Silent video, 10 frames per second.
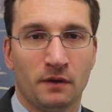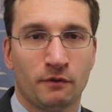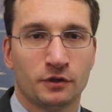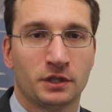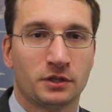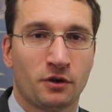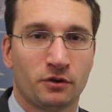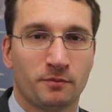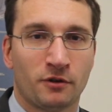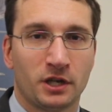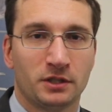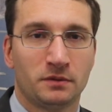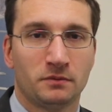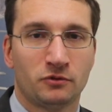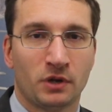versus its current
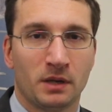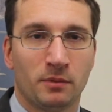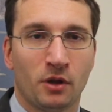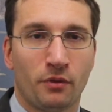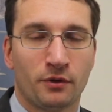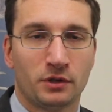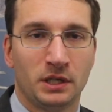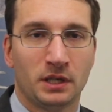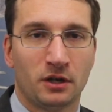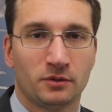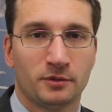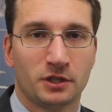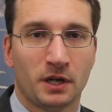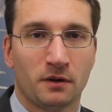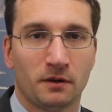price trading below $13 per
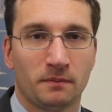share.